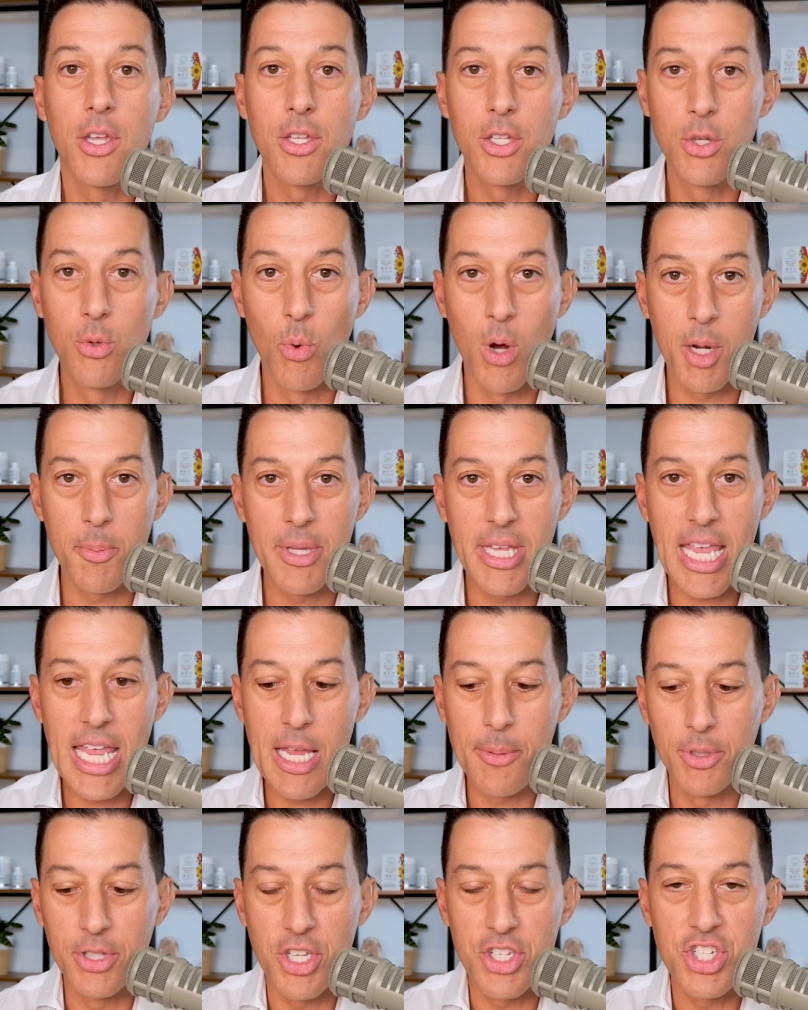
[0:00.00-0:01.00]
you want to be
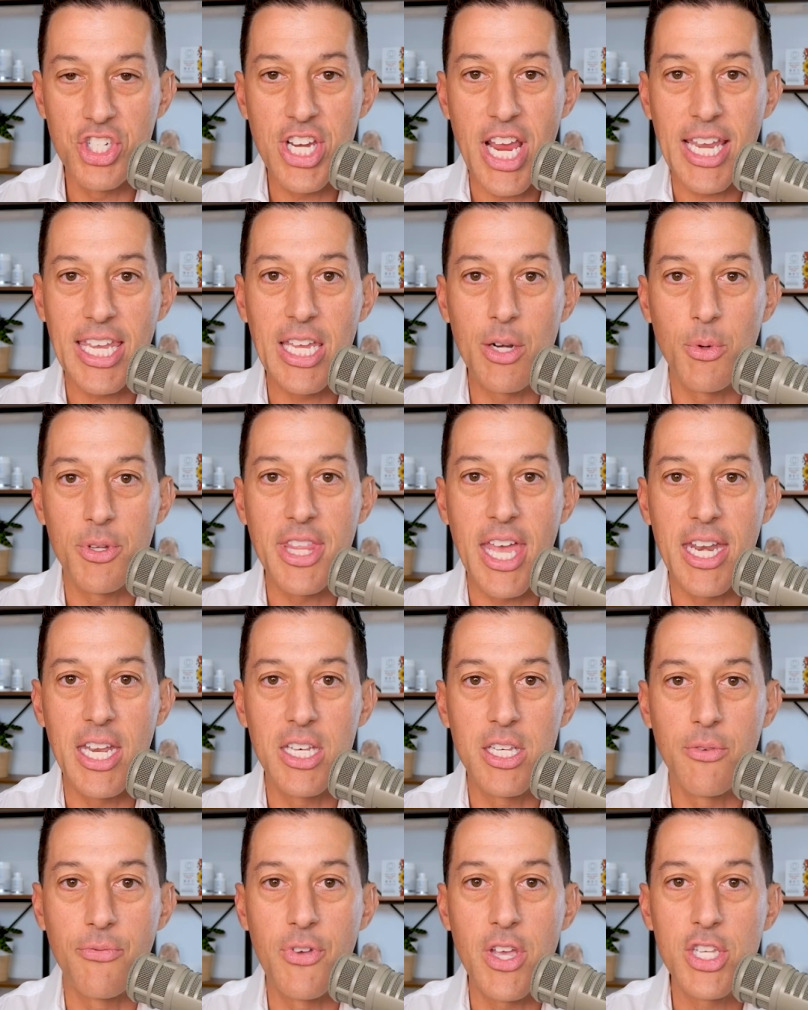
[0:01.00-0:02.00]
able to check in with that
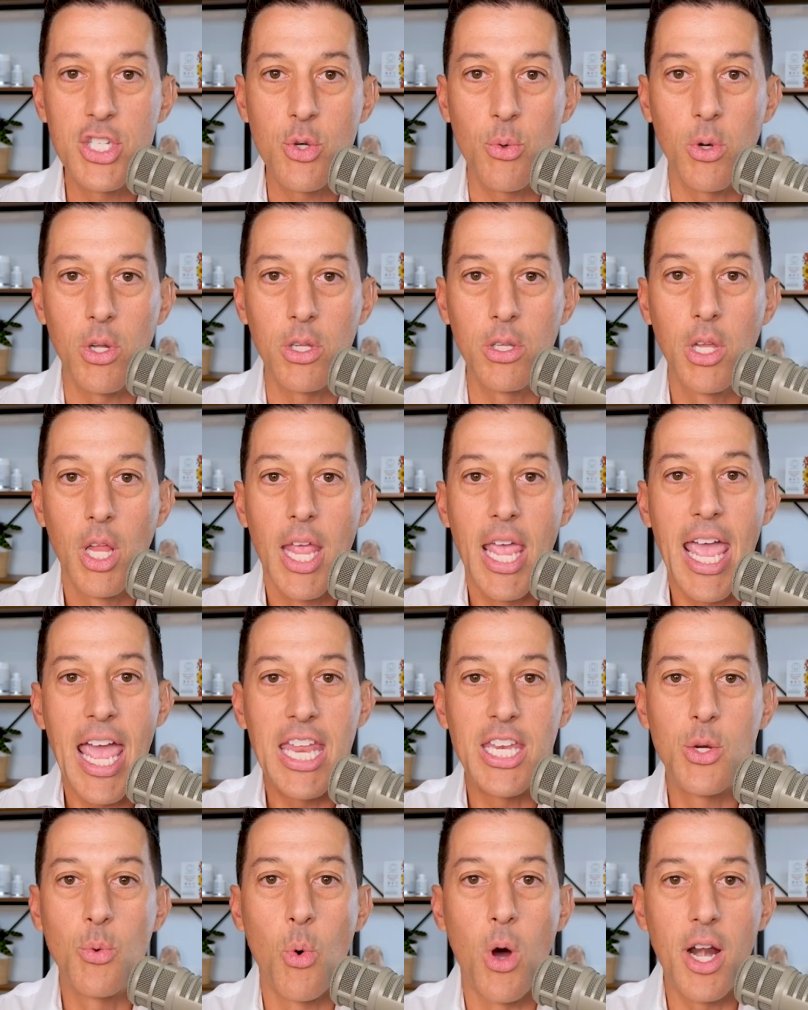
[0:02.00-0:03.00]
individual,
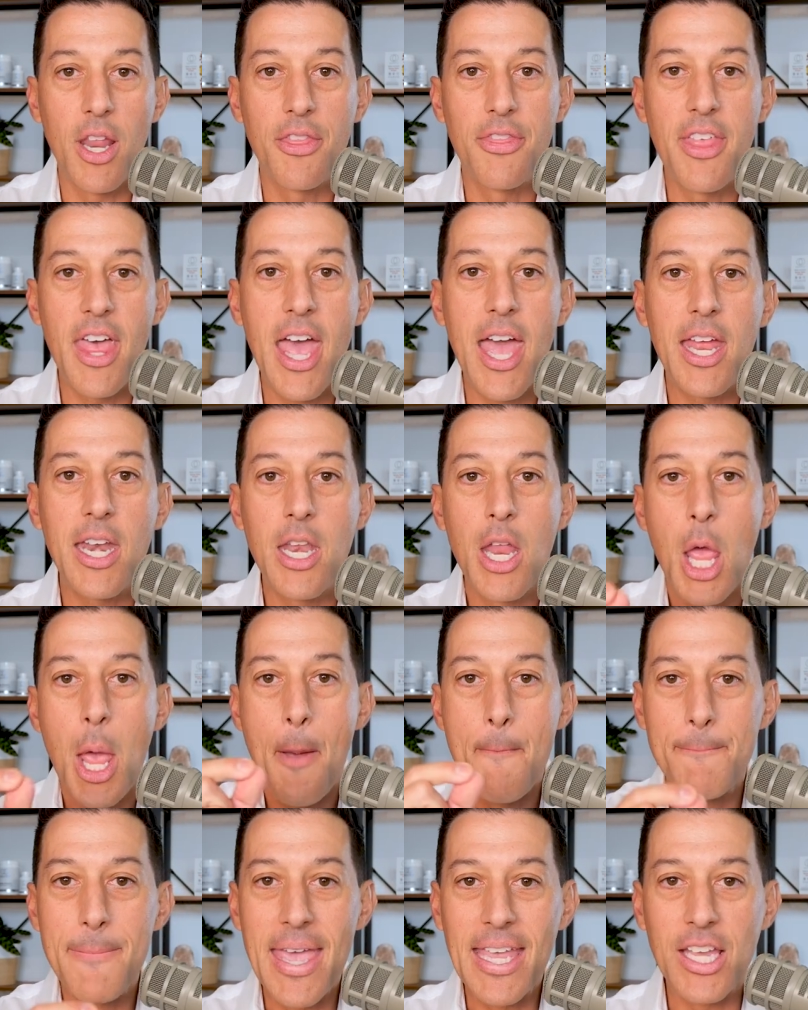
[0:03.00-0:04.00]
and you want to then
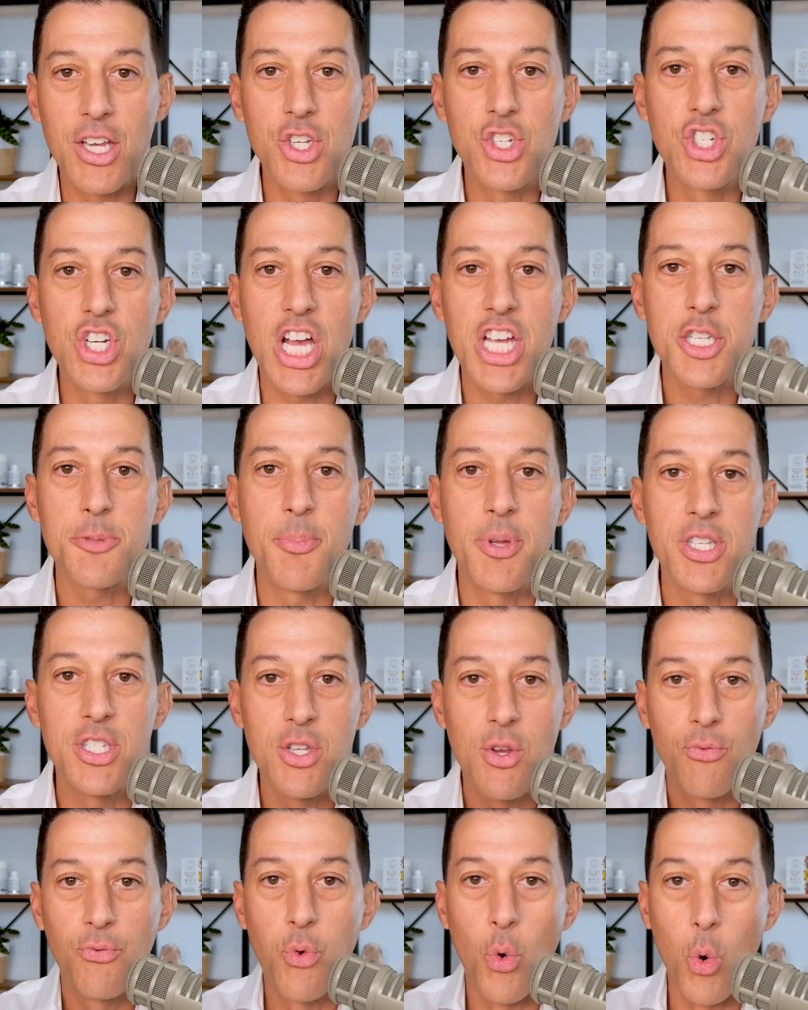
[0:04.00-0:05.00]
make
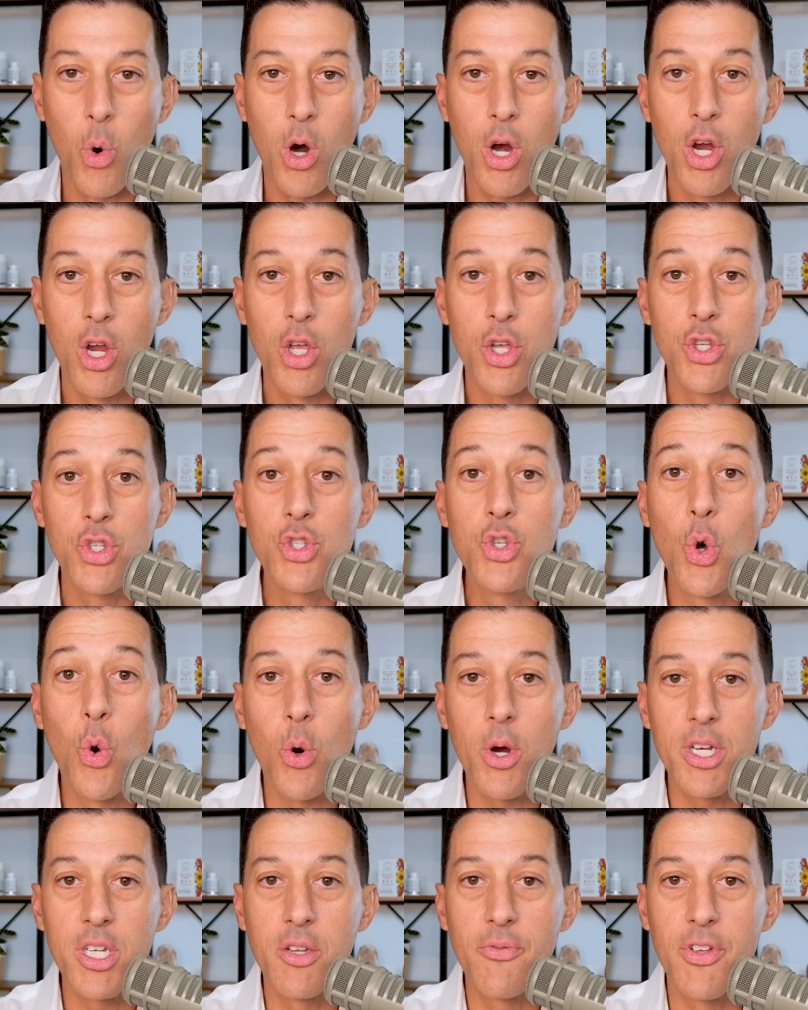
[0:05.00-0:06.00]
adjustments for
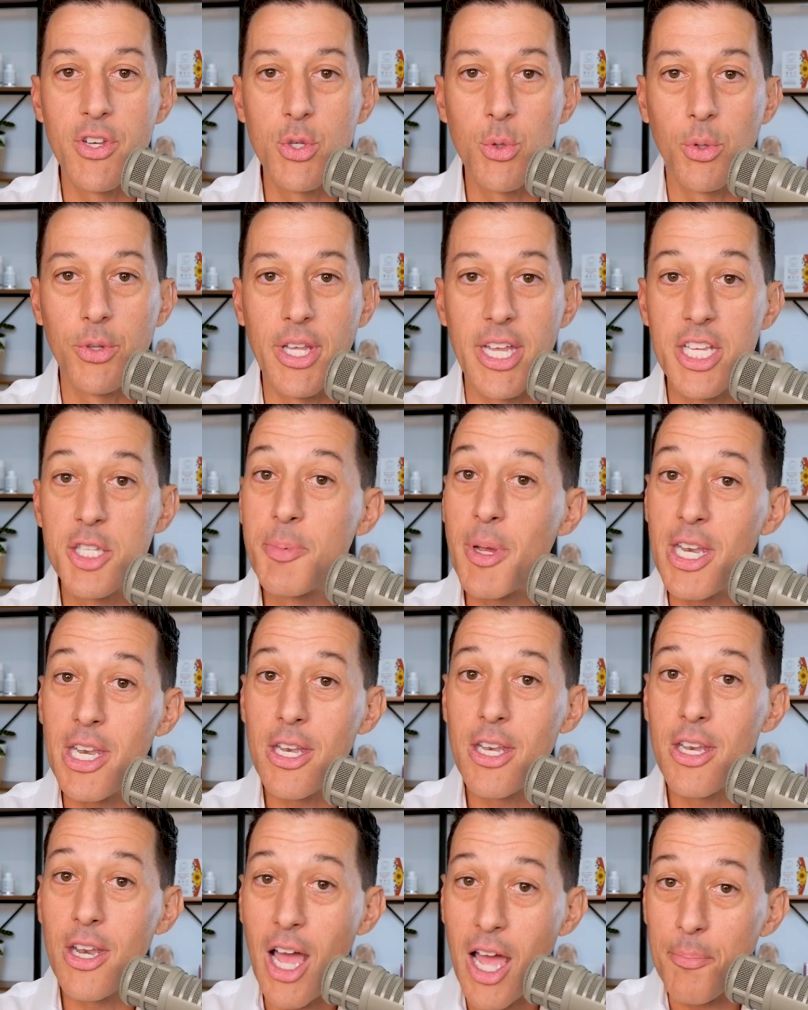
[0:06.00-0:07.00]
your individual needs, but
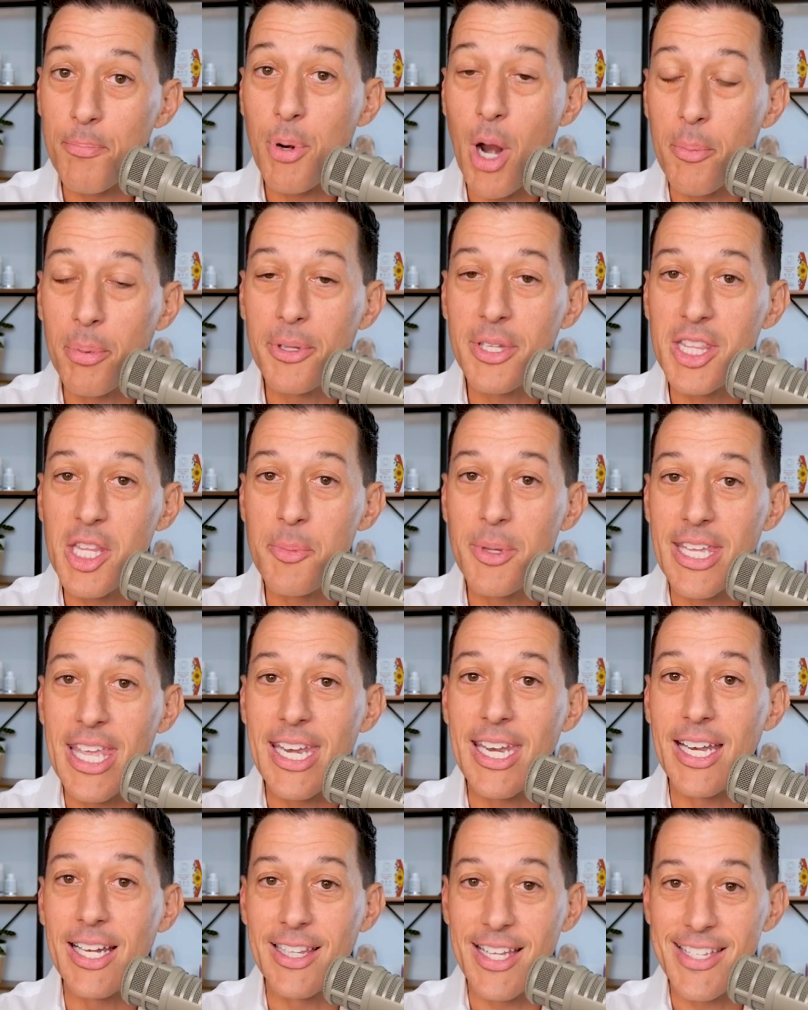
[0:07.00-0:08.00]
not probably in the
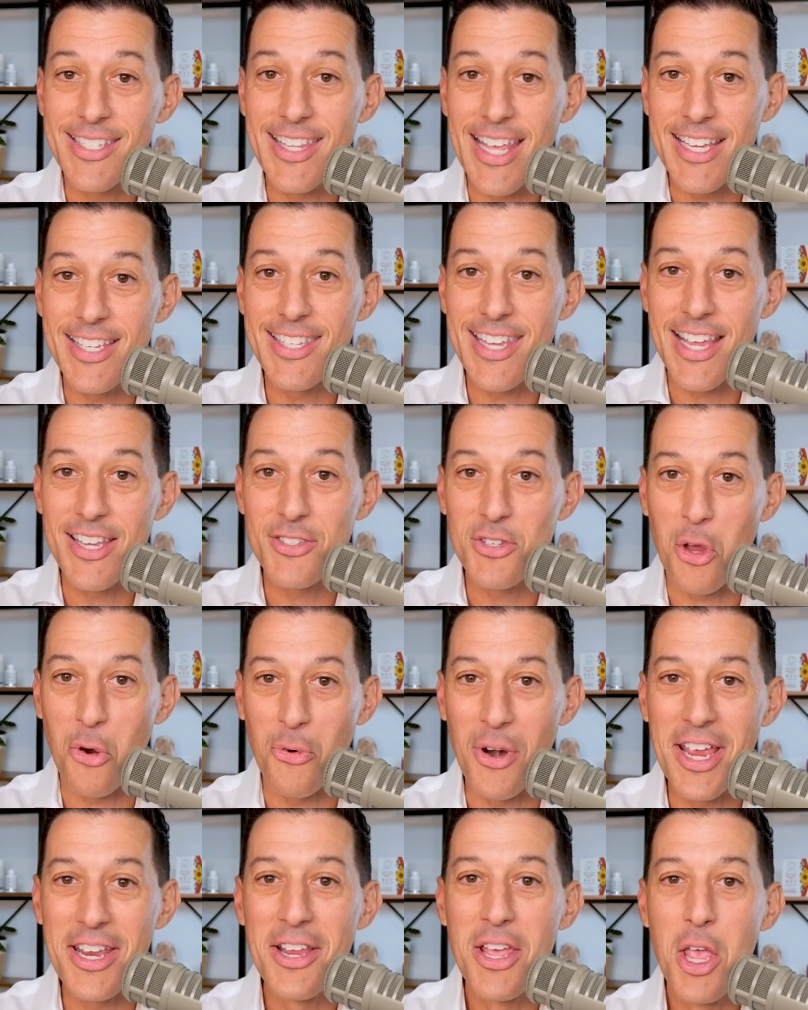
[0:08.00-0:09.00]
beginning unless they say so,
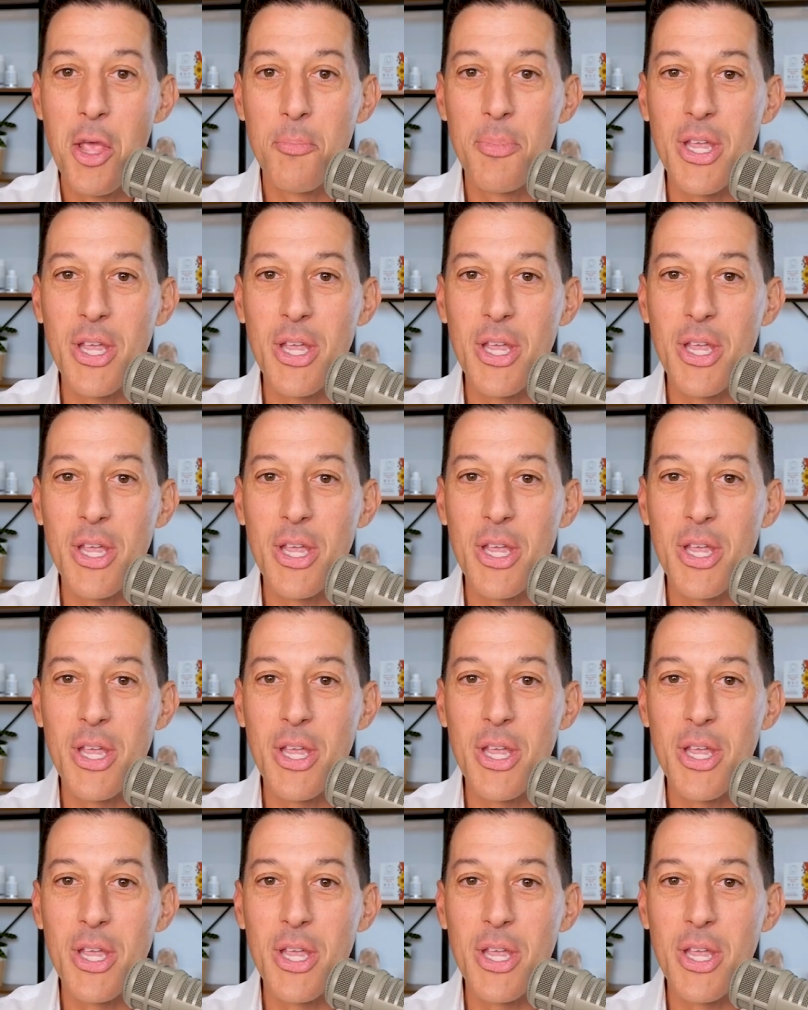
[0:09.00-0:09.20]
right?